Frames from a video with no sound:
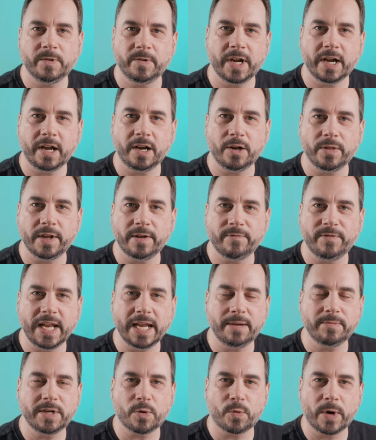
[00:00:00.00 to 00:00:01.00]
I know they've
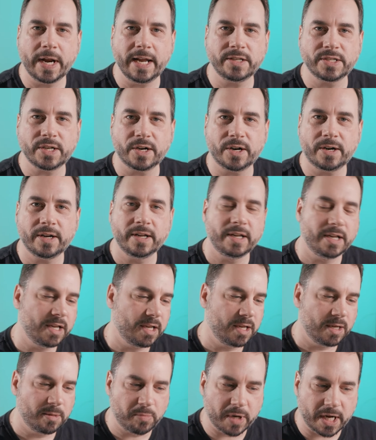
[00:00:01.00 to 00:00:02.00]
named it razor,
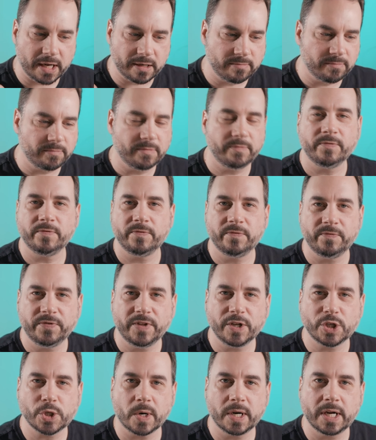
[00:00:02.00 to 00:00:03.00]
but
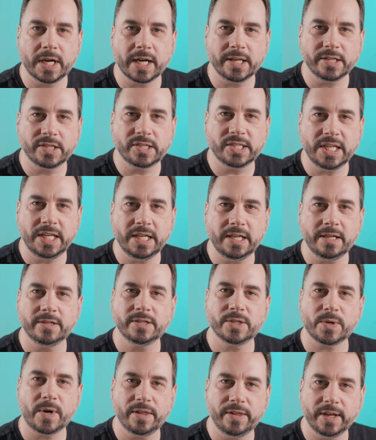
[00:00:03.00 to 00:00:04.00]
the shortcut is C,
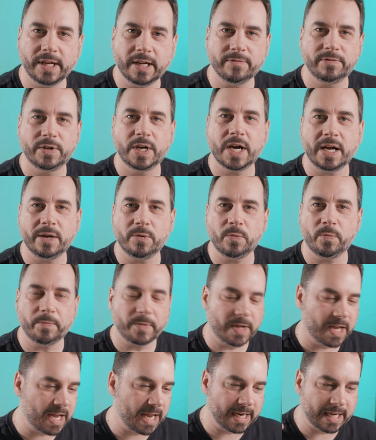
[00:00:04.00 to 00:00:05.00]
so I think of cut.
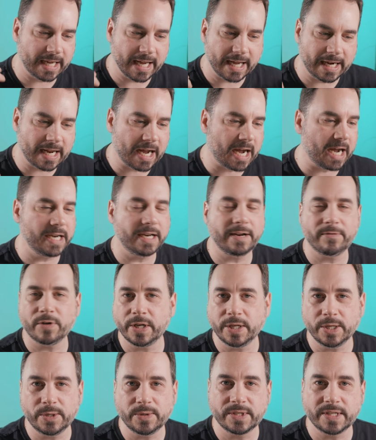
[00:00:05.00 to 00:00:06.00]
And again, I never
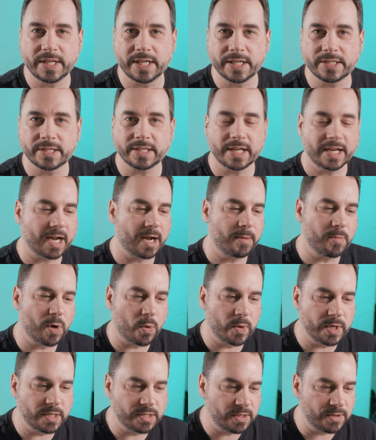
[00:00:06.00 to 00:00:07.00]
use this. I'm
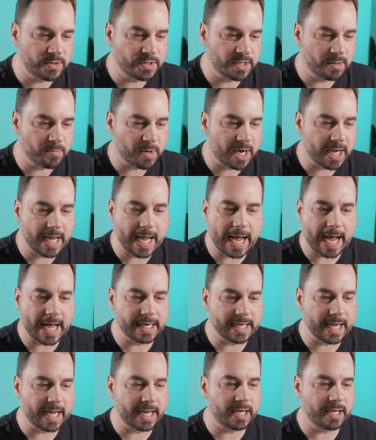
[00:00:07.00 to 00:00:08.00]
always using my
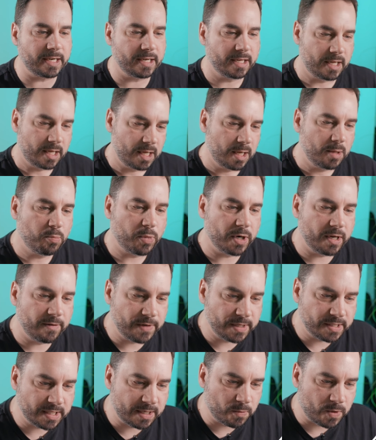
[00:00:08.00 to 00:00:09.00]
add edit. But if
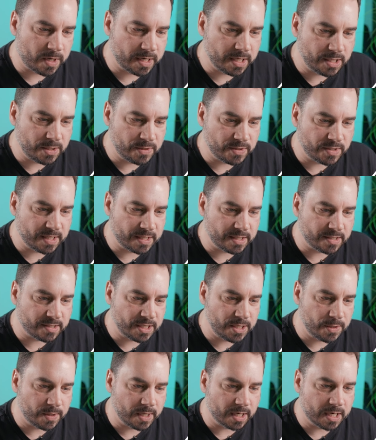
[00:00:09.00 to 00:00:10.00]
you did want to use this,
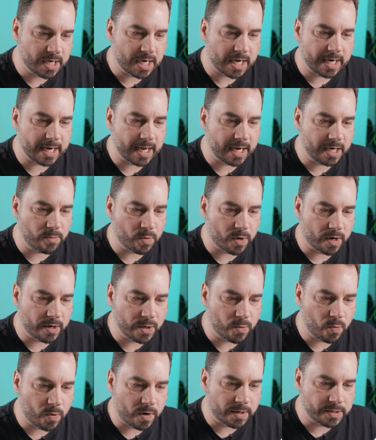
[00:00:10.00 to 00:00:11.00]
you can cut anywhere
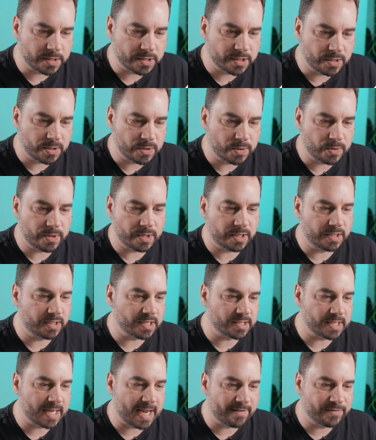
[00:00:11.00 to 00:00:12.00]
you want to. It
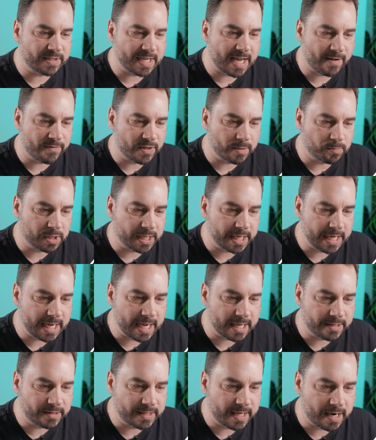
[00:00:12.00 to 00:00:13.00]
doesn't have to have the
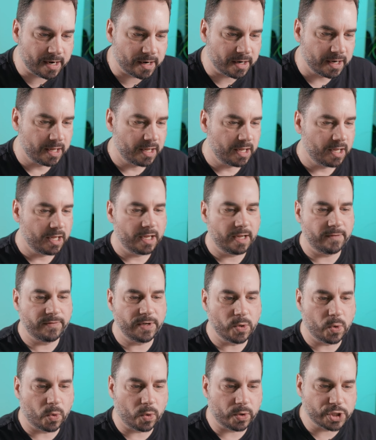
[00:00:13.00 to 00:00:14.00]
playhead there. If
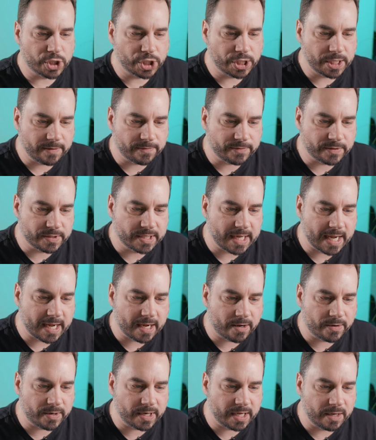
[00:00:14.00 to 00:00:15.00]
you hold shift
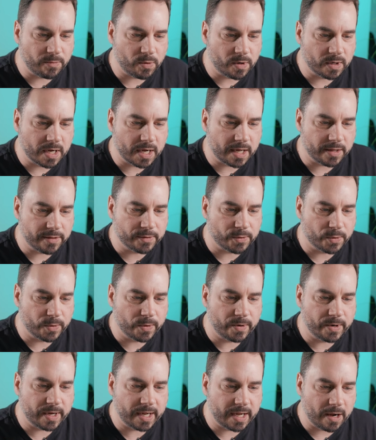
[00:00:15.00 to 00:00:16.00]
down, it will cut
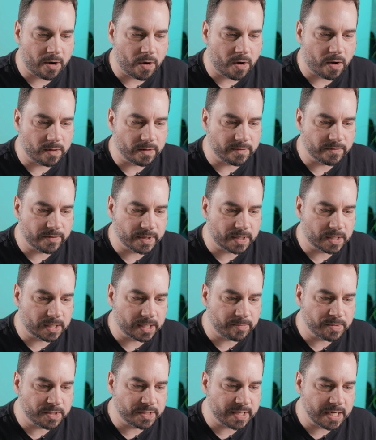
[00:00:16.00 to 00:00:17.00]
through all of the
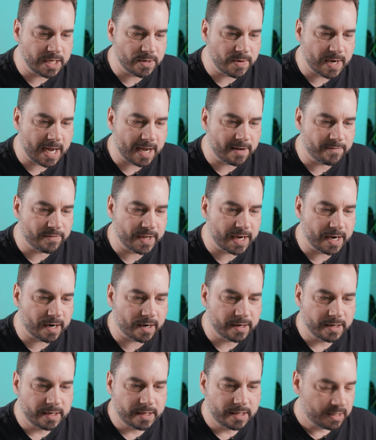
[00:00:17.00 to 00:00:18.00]
clips that you have
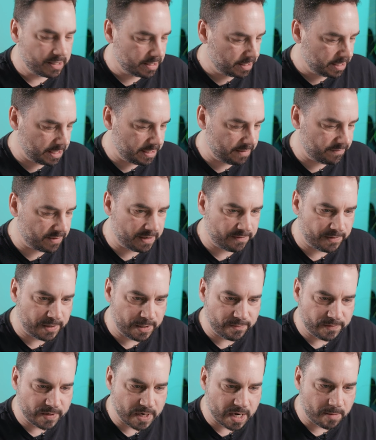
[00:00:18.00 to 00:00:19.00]
there, even if
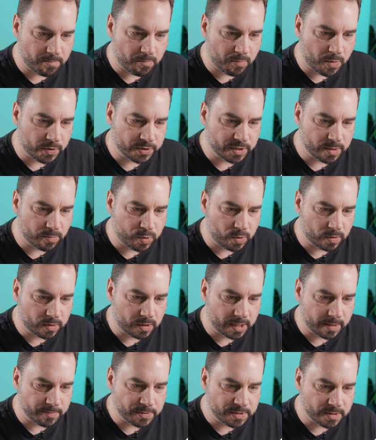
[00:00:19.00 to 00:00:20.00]
you've got multiple
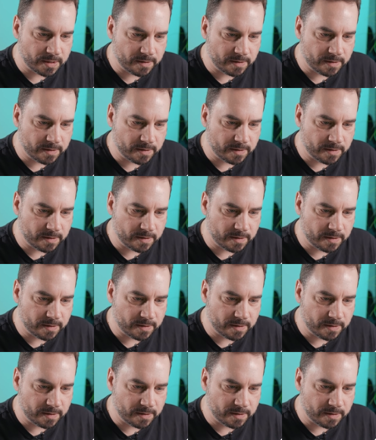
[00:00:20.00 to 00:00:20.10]
clips. So